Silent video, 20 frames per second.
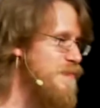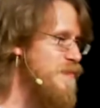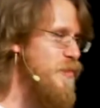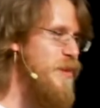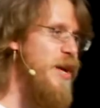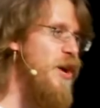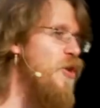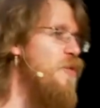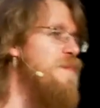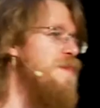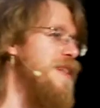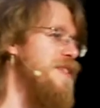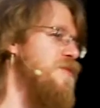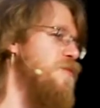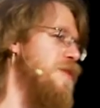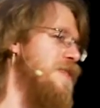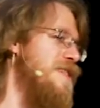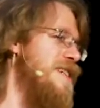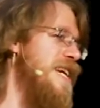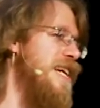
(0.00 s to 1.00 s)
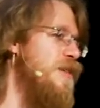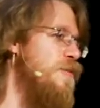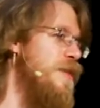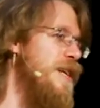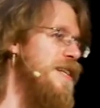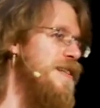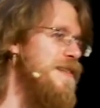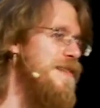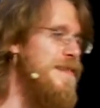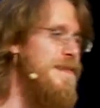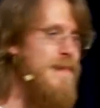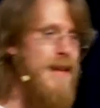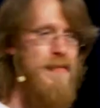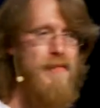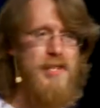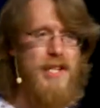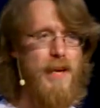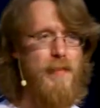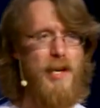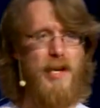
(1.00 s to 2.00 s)
we hope that's what the takeaway is.
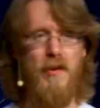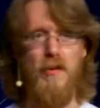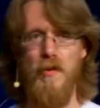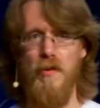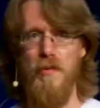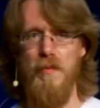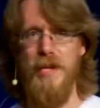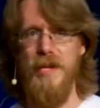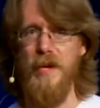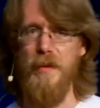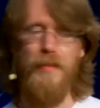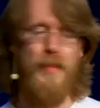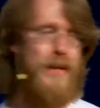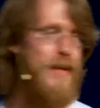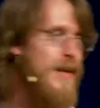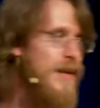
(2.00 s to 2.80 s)
Every time I go to a meetup,